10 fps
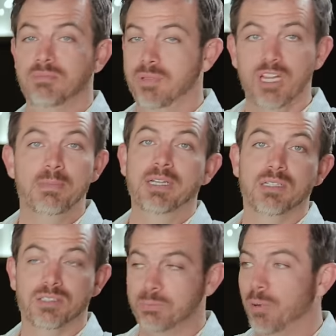
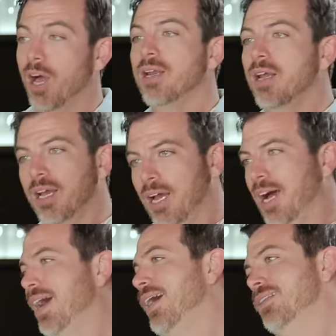Limitless. But
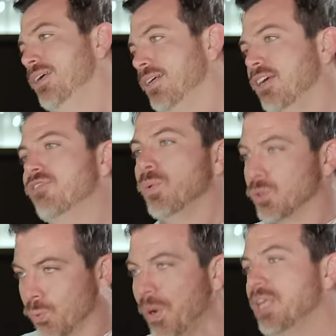I think if it
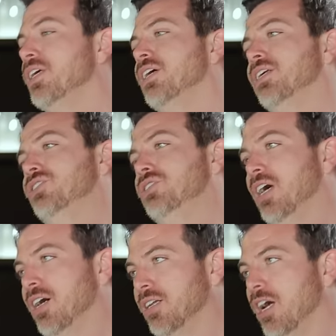was really going to
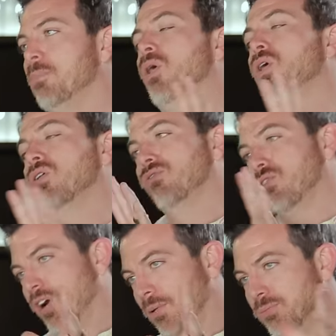sell, apart
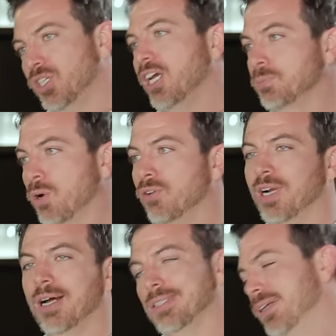from Jay's
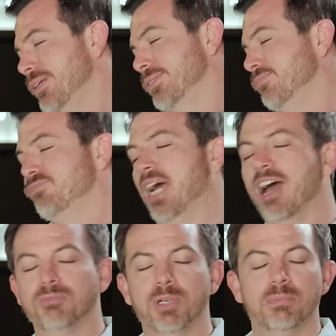provenance, I think it's
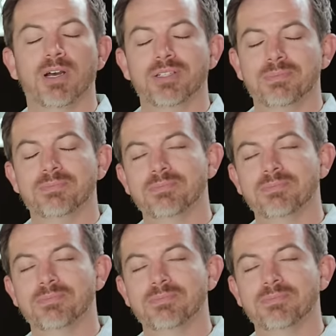$500,000.